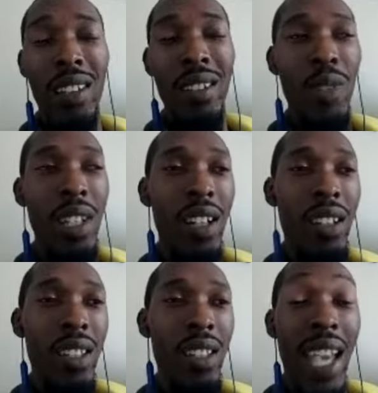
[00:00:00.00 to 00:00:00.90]
We call
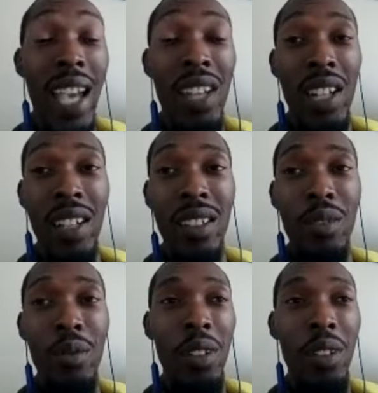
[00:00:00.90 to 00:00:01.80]
this agile,
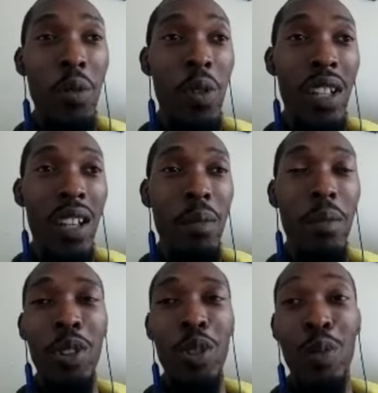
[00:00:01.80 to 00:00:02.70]
where we're working on
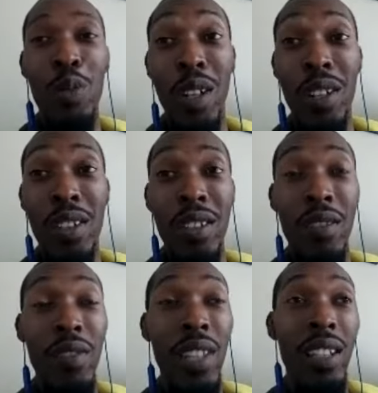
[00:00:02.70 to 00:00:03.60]
multiple parts of
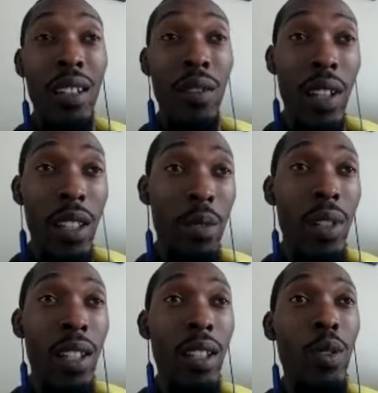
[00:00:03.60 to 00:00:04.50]
like a
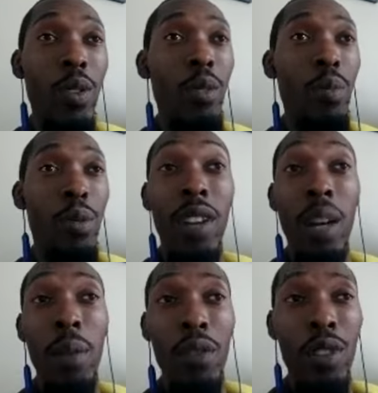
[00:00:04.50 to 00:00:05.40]
development or
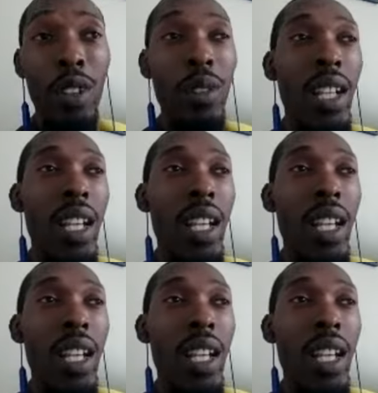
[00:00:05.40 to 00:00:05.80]
programming flow.